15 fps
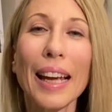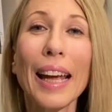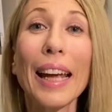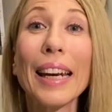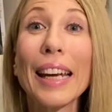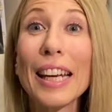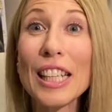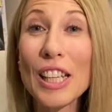
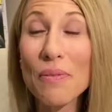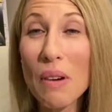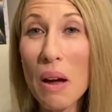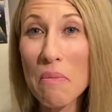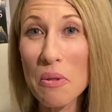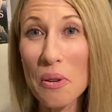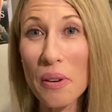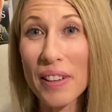In each of my
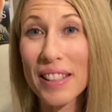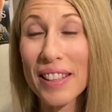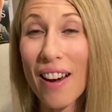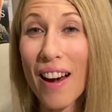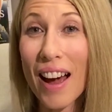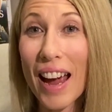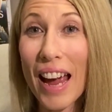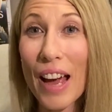books,
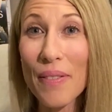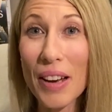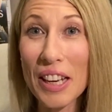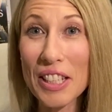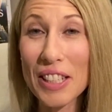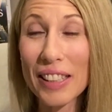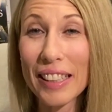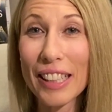I have
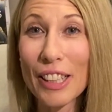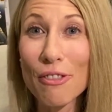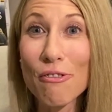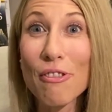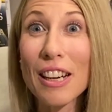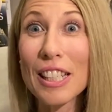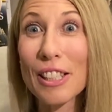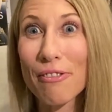actually
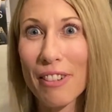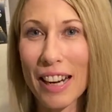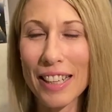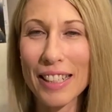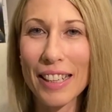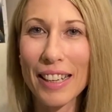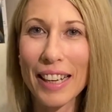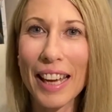
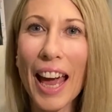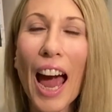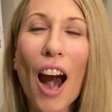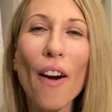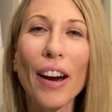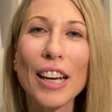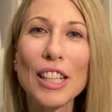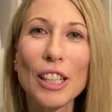resurrected a
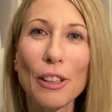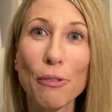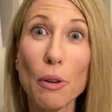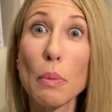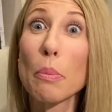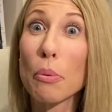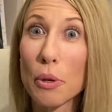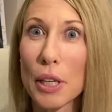character from
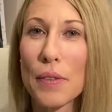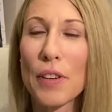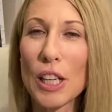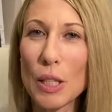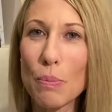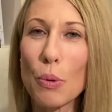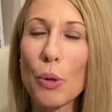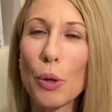a
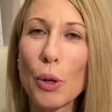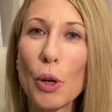previous book